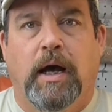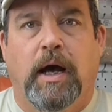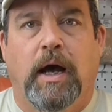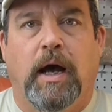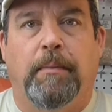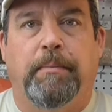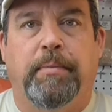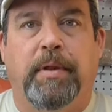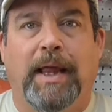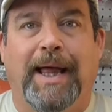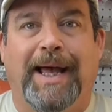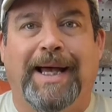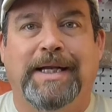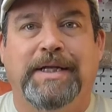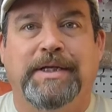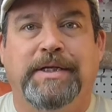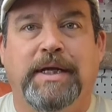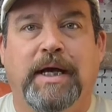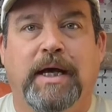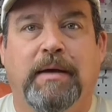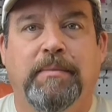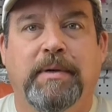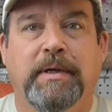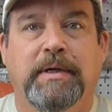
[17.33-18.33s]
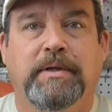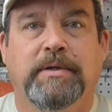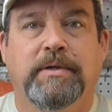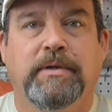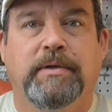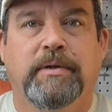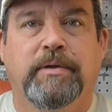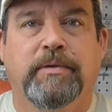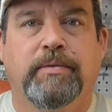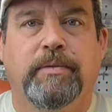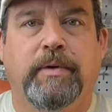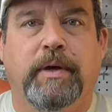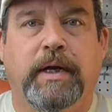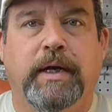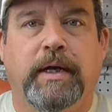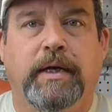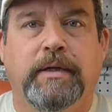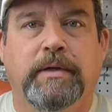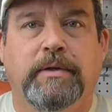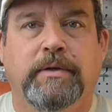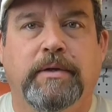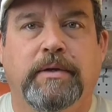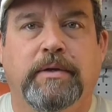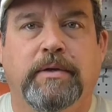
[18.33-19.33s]
apply dubbing to the
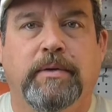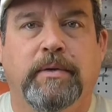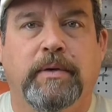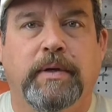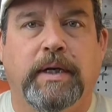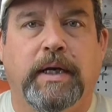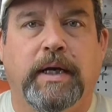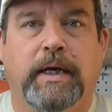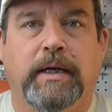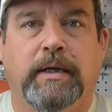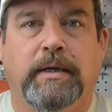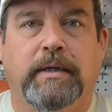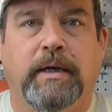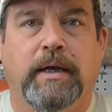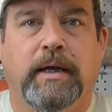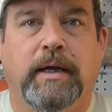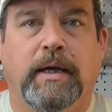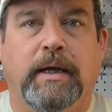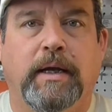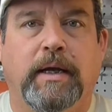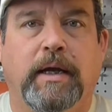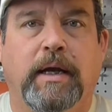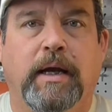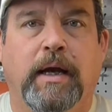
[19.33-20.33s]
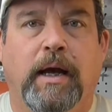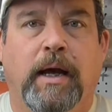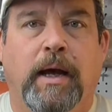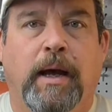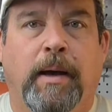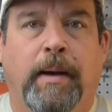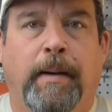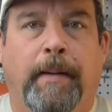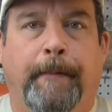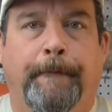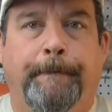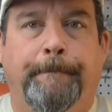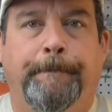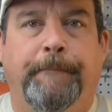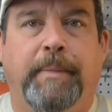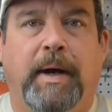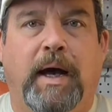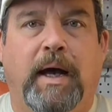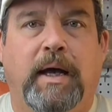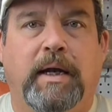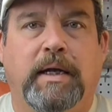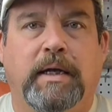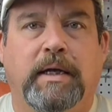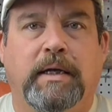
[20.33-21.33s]
thread to create a
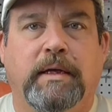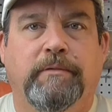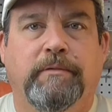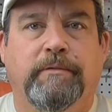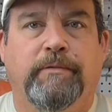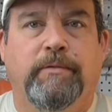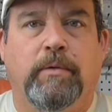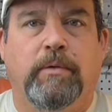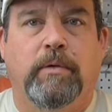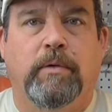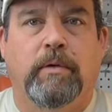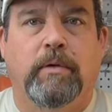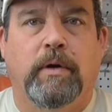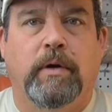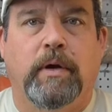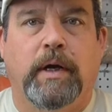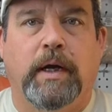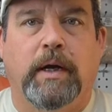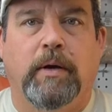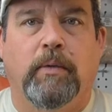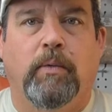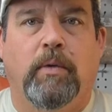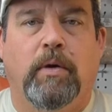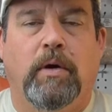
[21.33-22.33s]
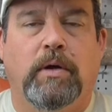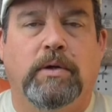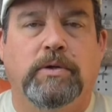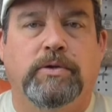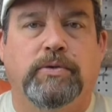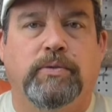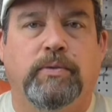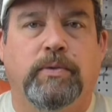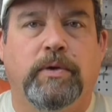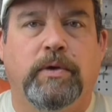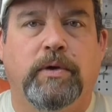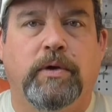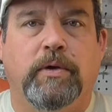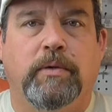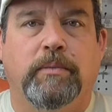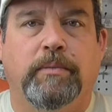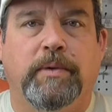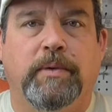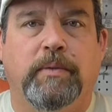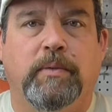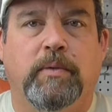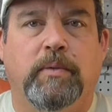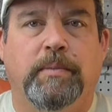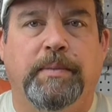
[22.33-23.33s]
body for a waltz worm
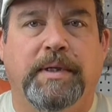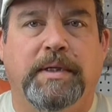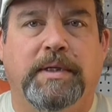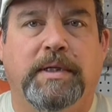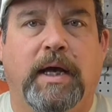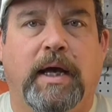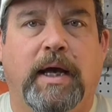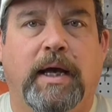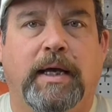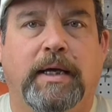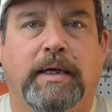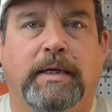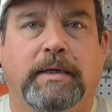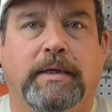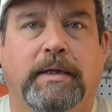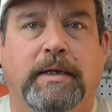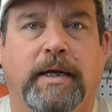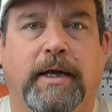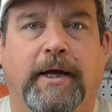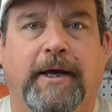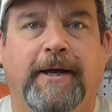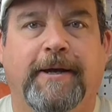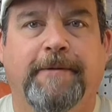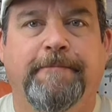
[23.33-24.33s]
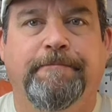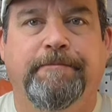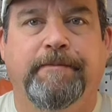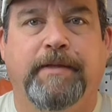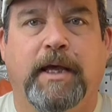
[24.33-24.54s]
that we'll be tying today.